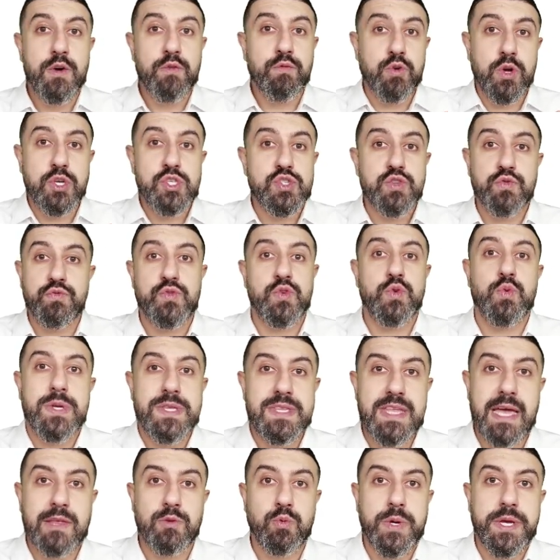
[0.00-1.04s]
us to view it
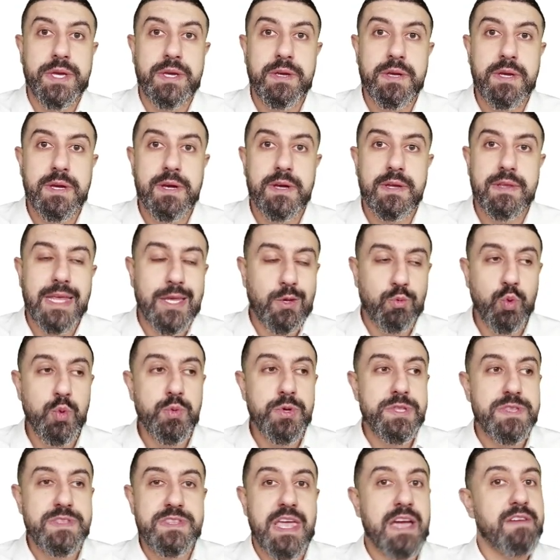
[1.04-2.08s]
that way. Like we
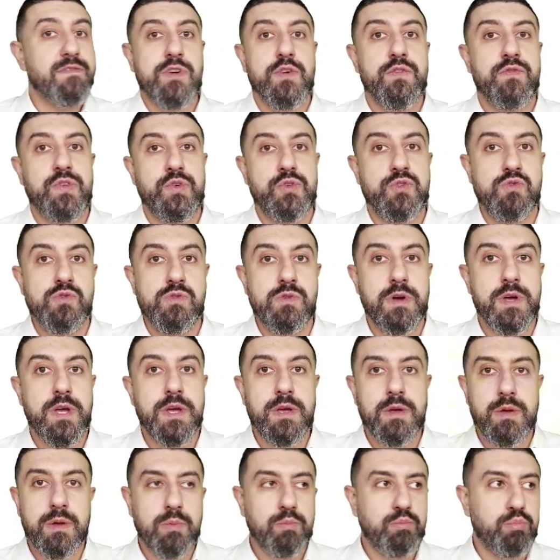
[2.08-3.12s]
would never view
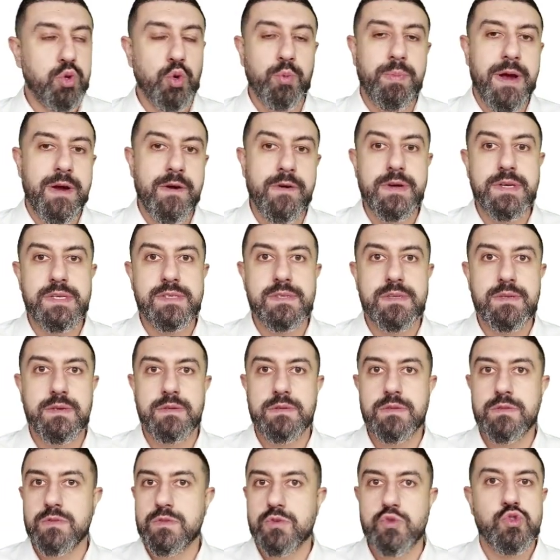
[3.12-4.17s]
blueberries
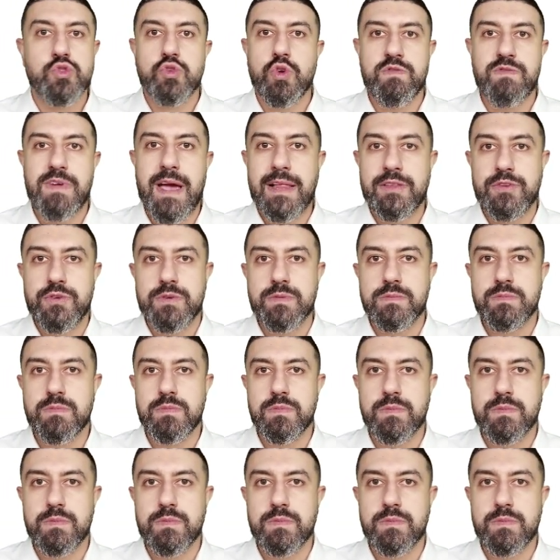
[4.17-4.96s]
to store value.